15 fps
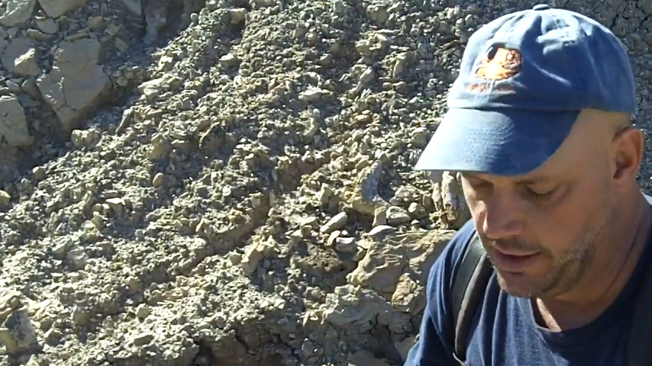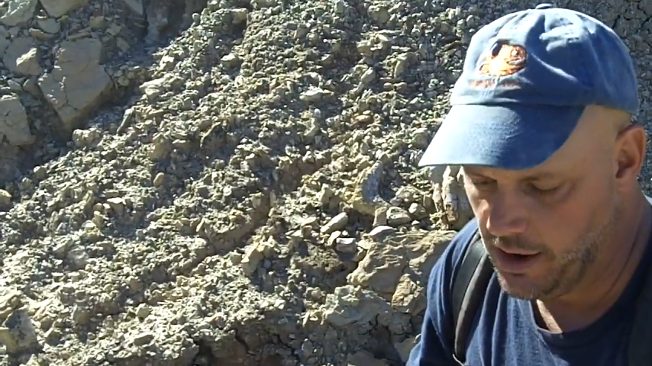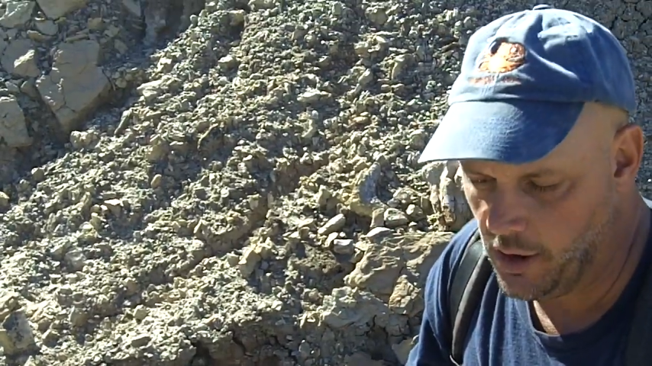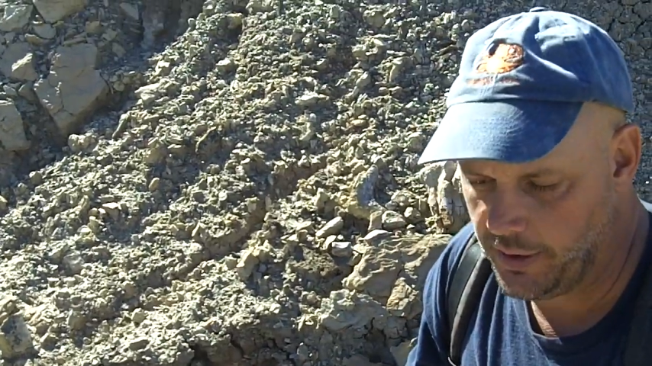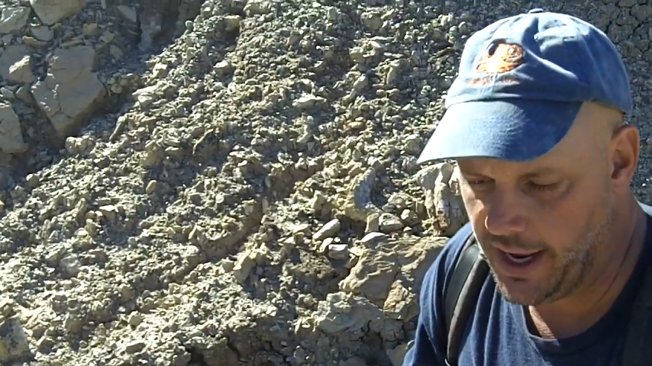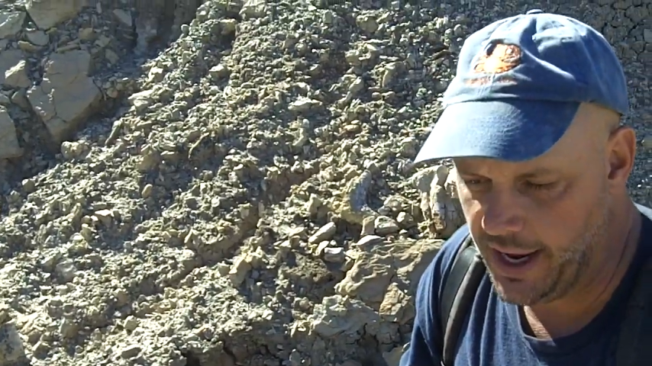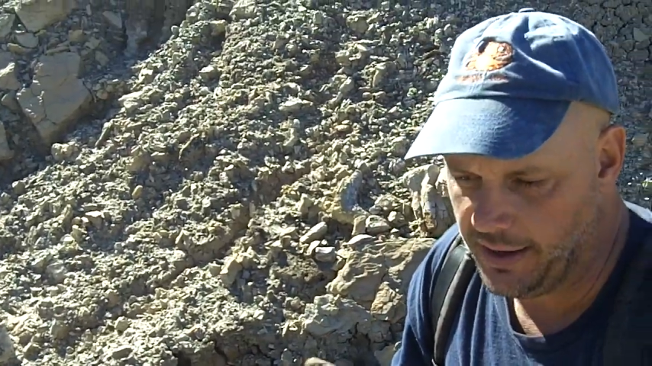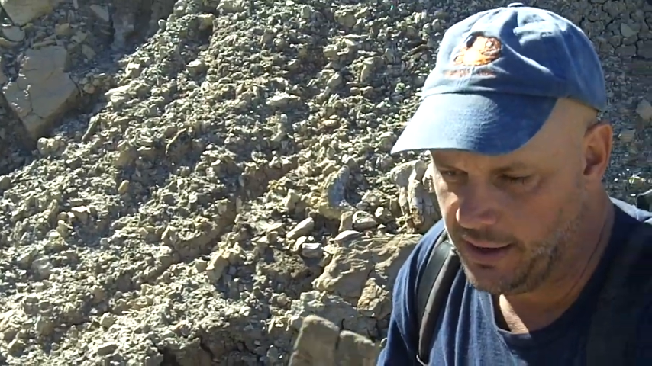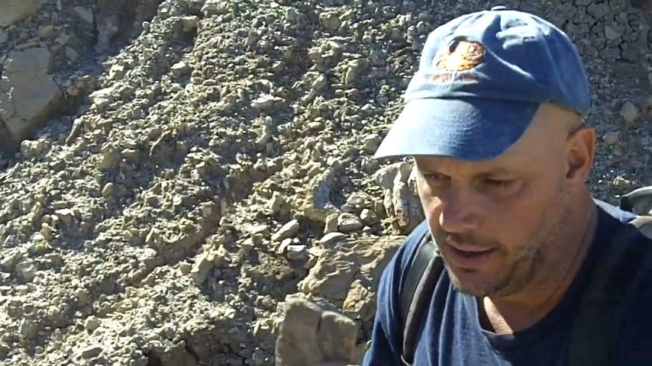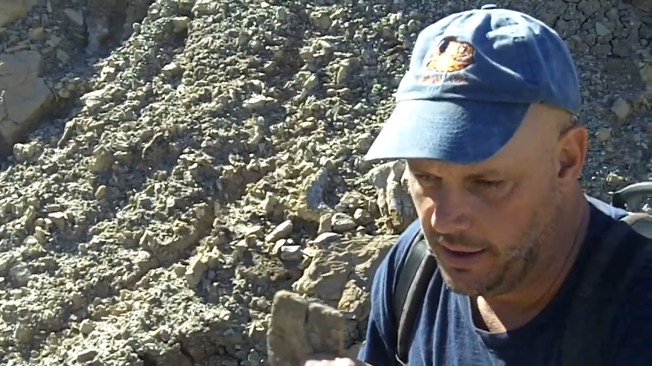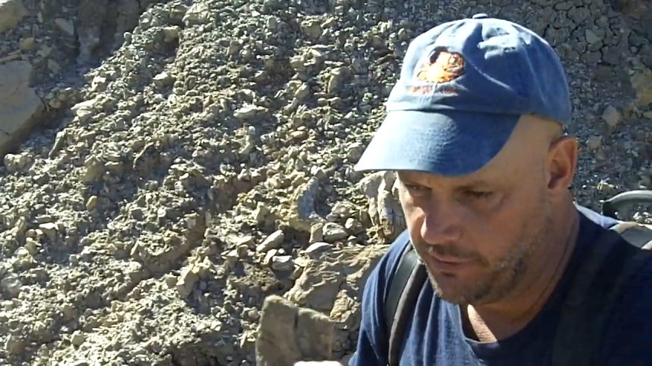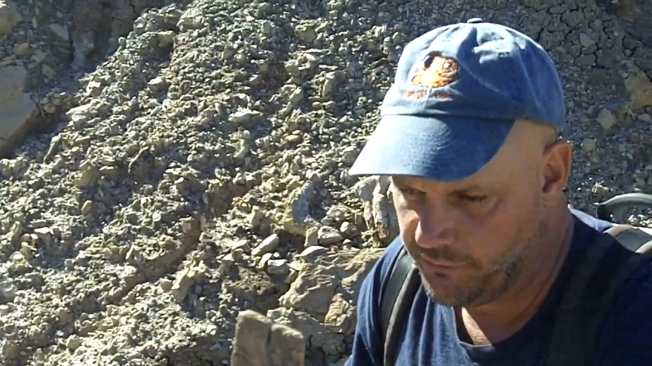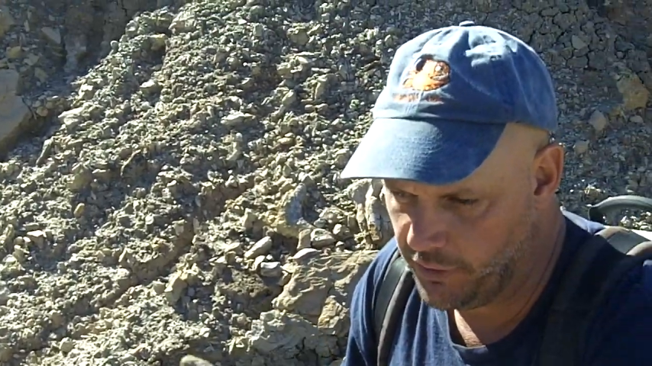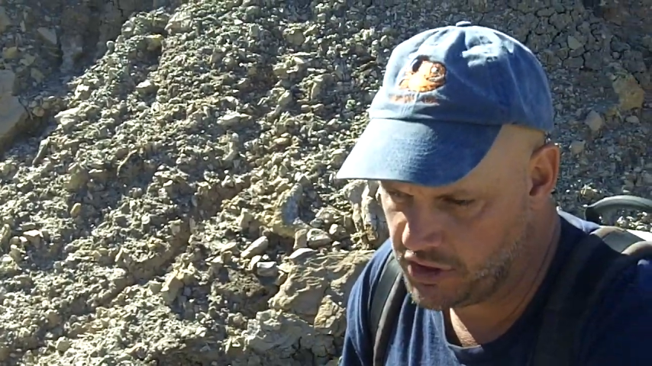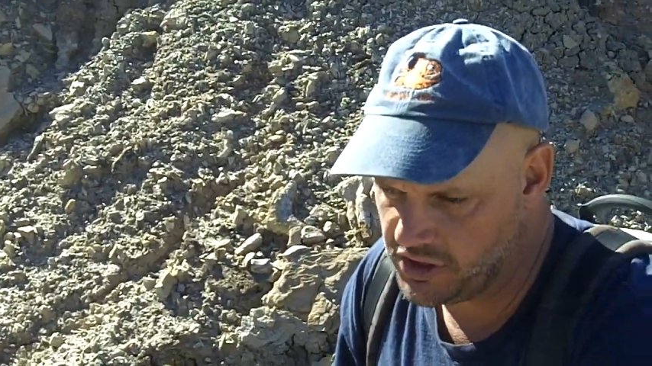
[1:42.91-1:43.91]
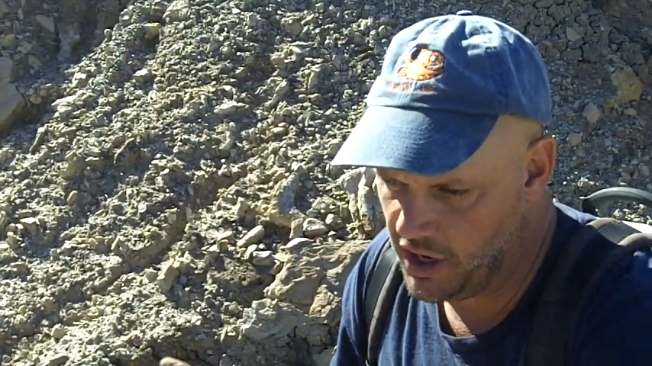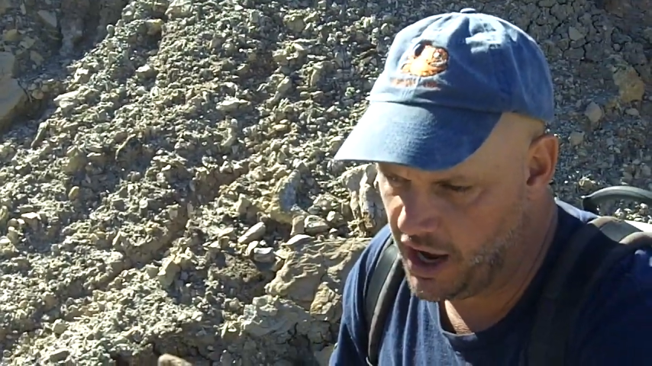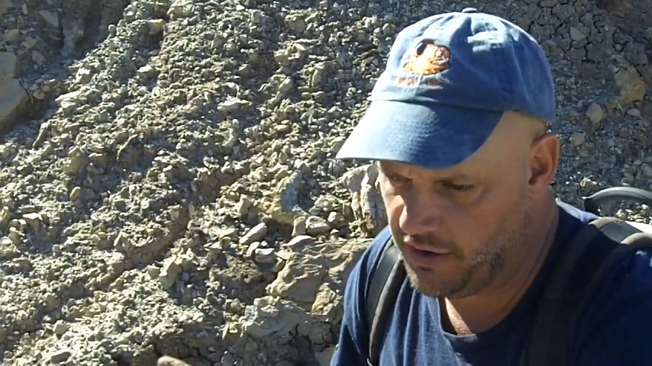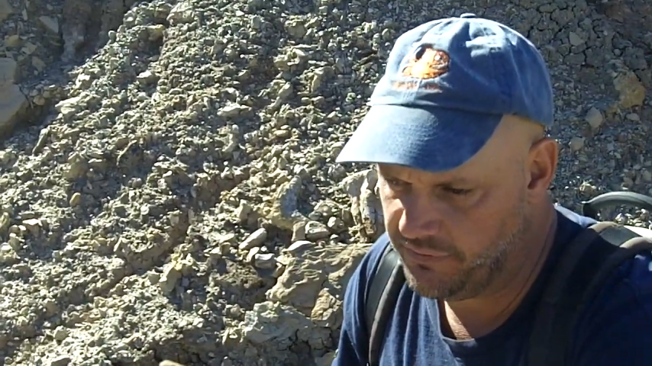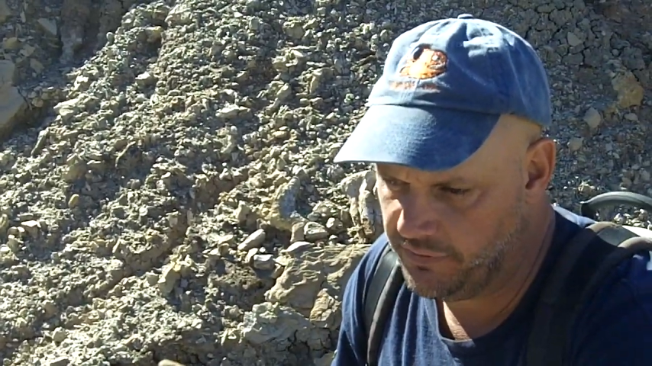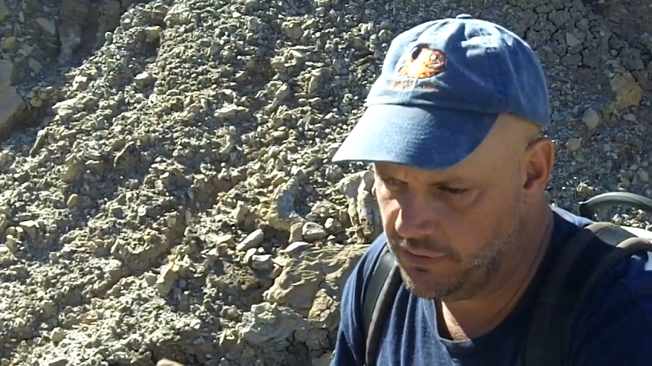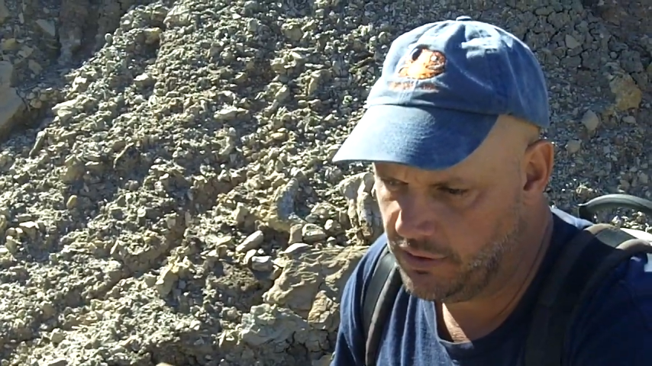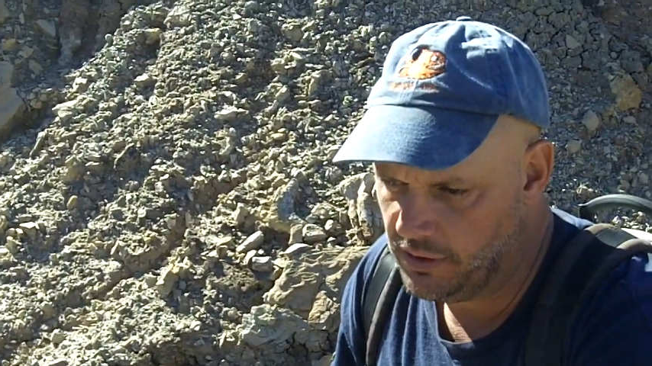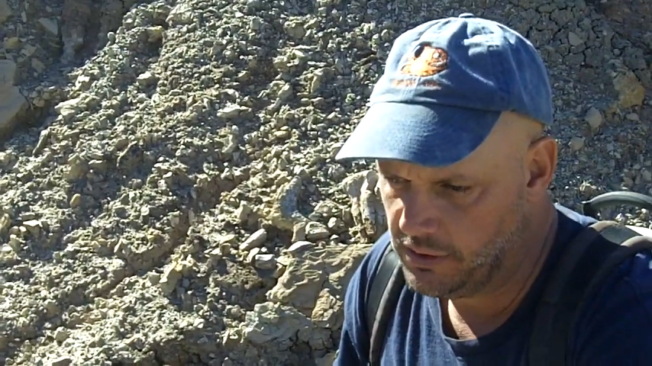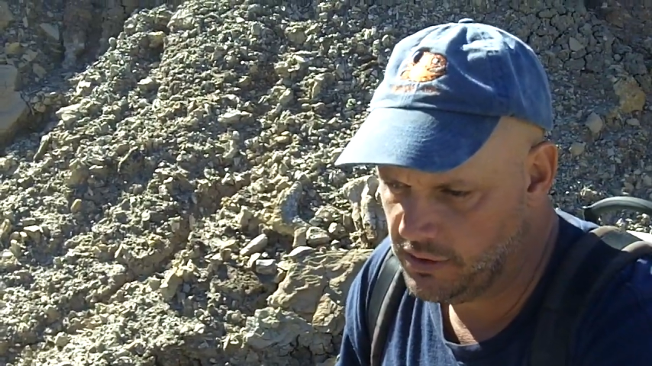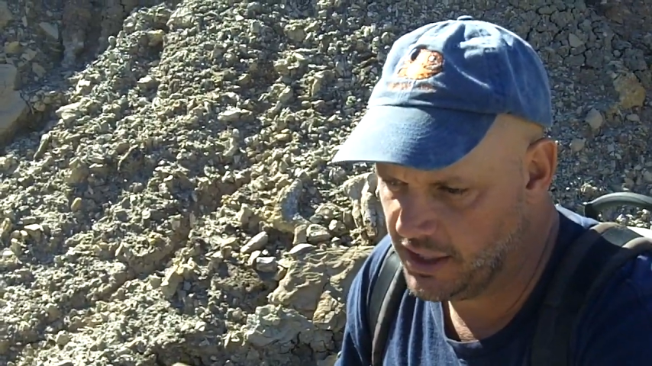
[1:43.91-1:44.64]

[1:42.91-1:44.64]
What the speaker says: okay, first off,